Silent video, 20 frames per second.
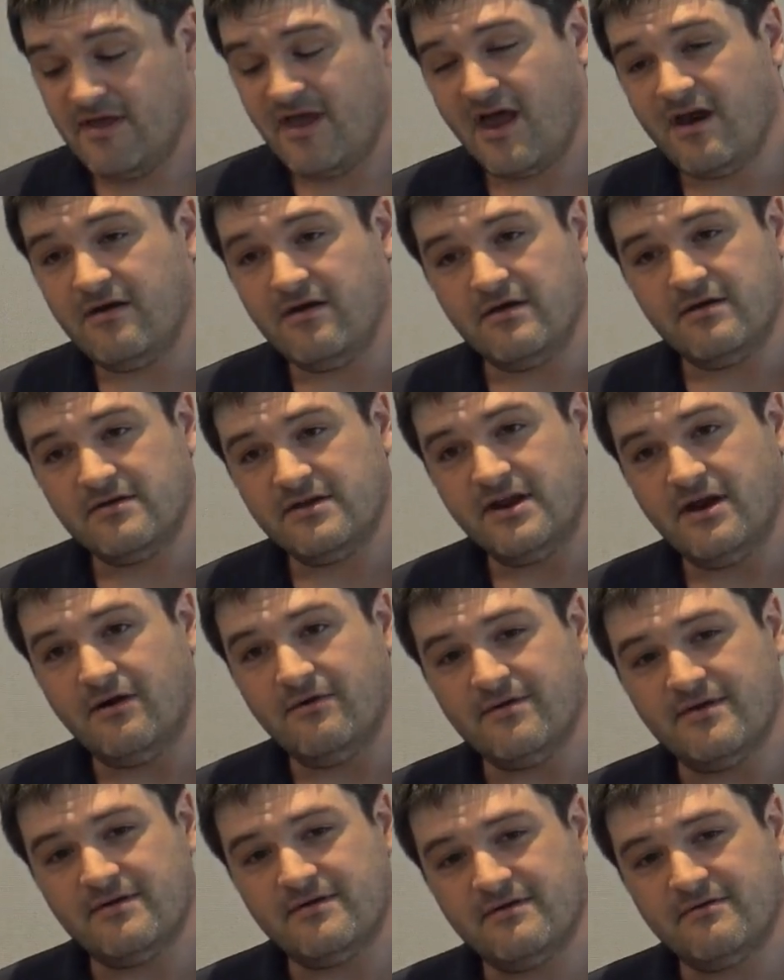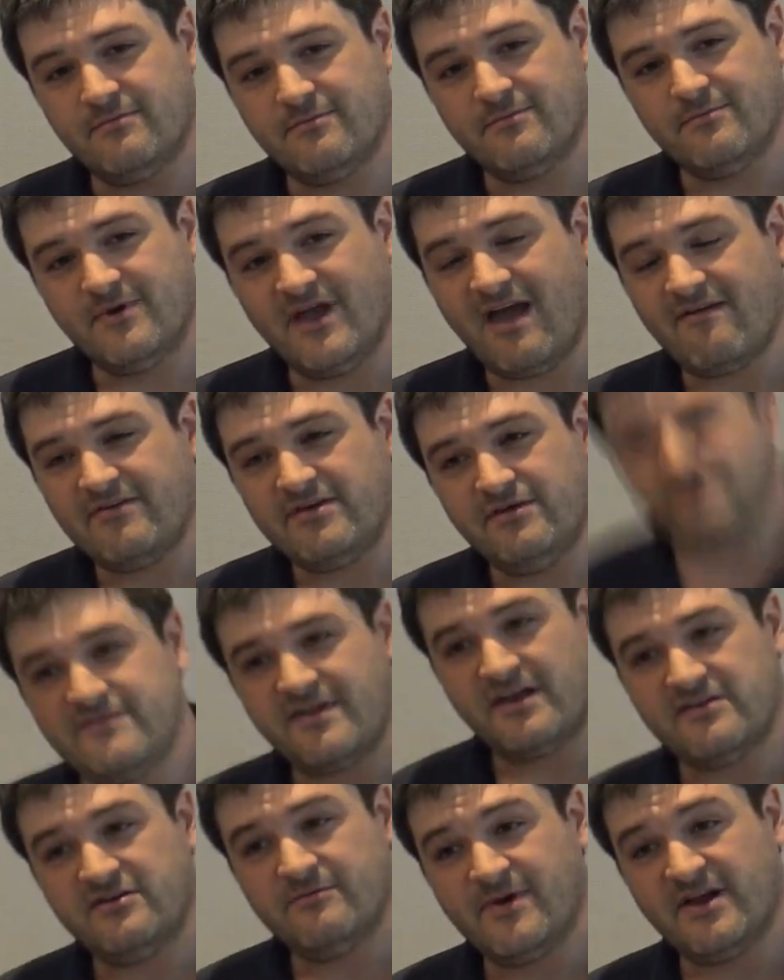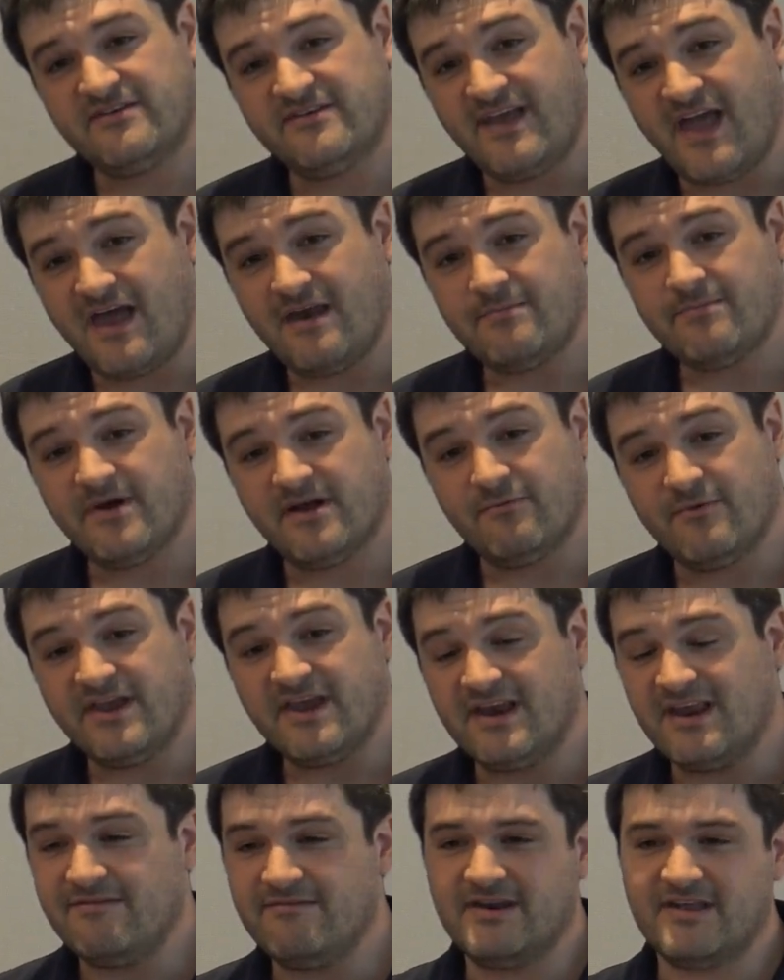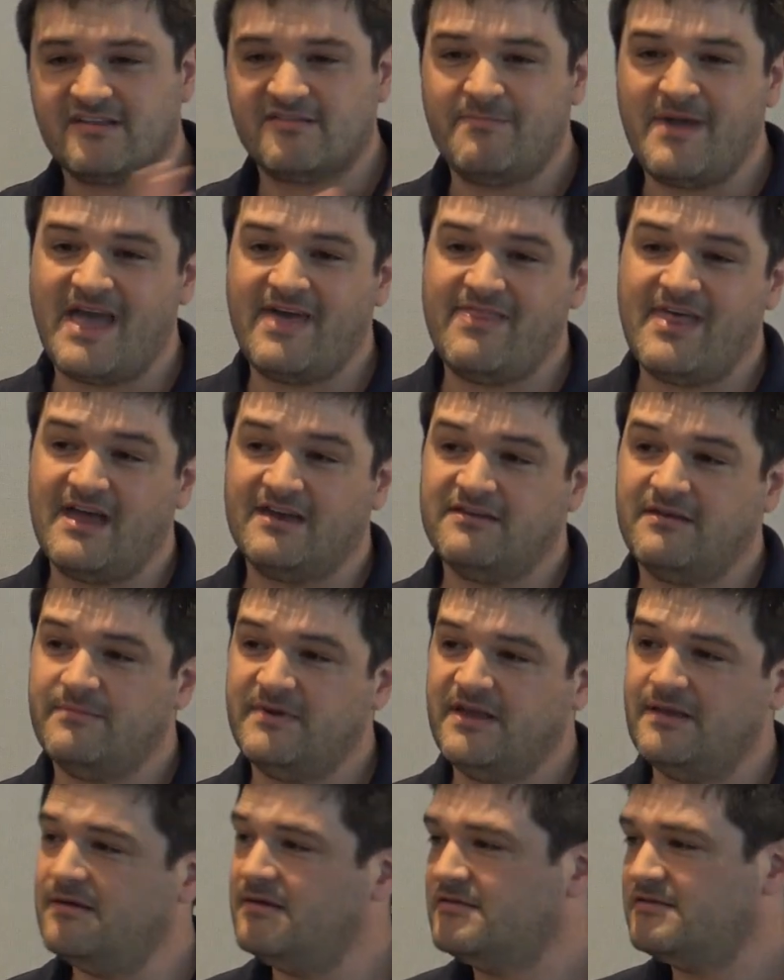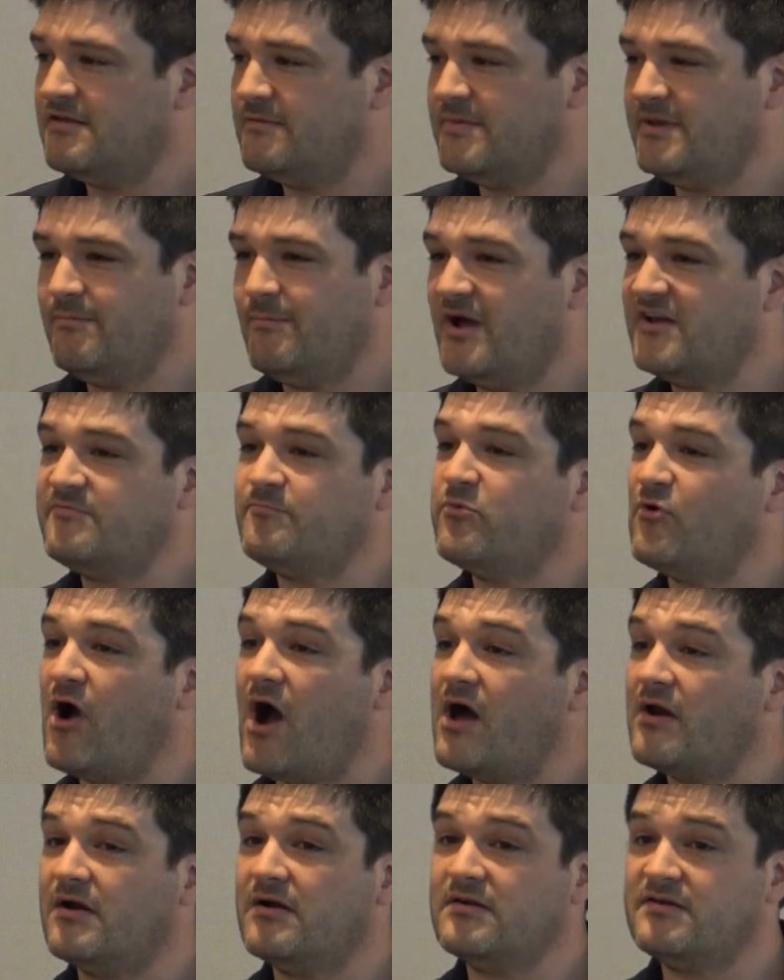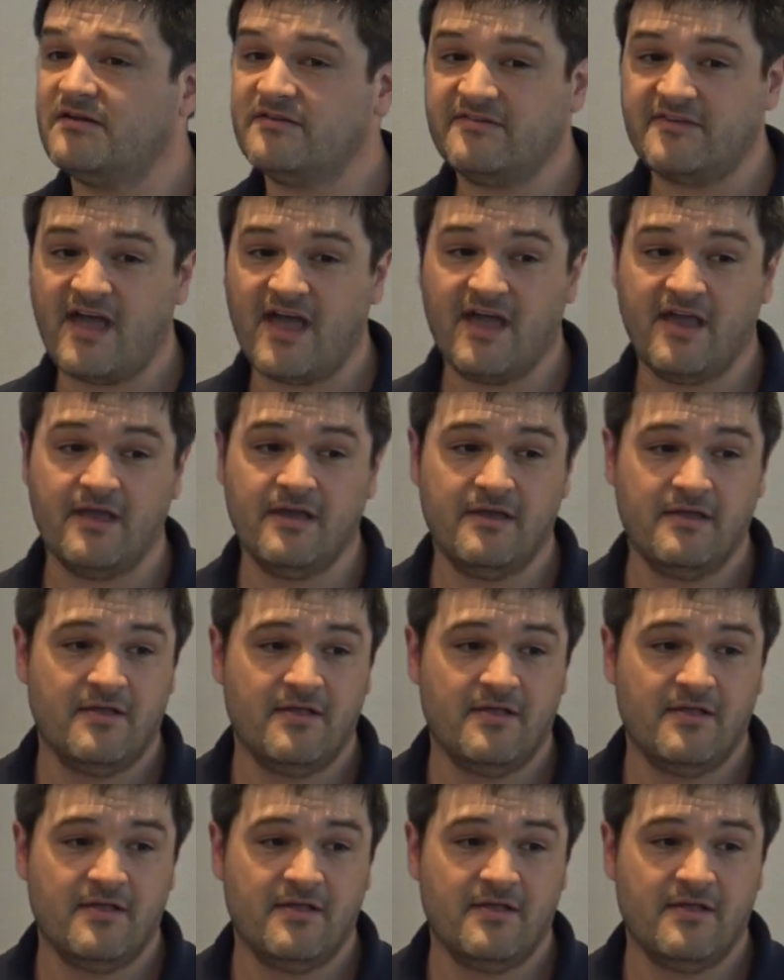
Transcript: And we haven't used that too much yet, but we could even expand that to be much broader, to say